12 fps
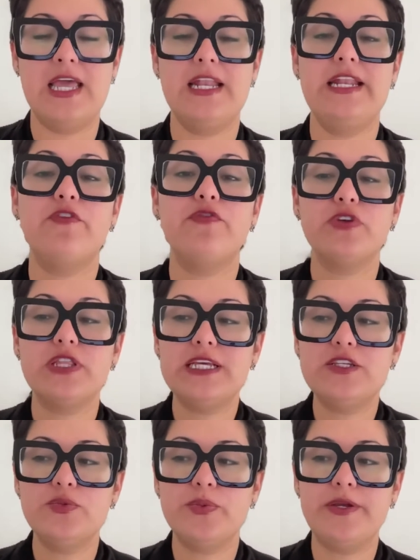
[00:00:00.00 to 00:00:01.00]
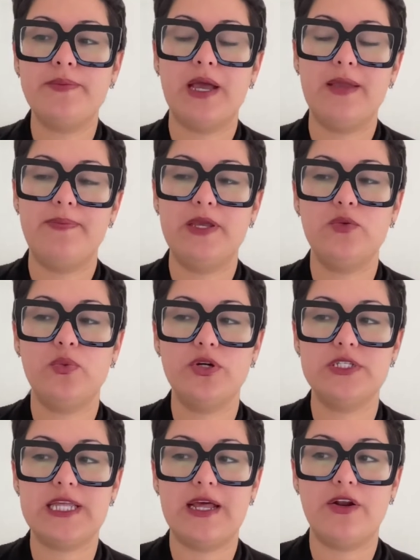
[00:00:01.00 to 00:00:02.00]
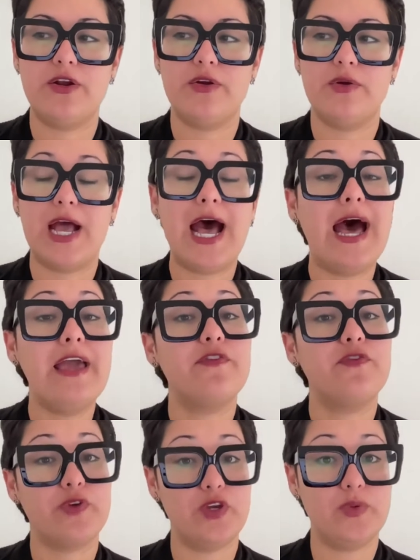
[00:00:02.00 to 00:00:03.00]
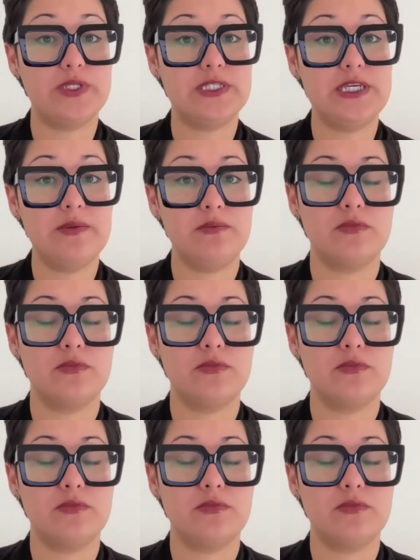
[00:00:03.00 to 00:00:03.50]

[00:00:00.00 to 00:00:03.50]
Now, for this one, I picked words that are high frequency.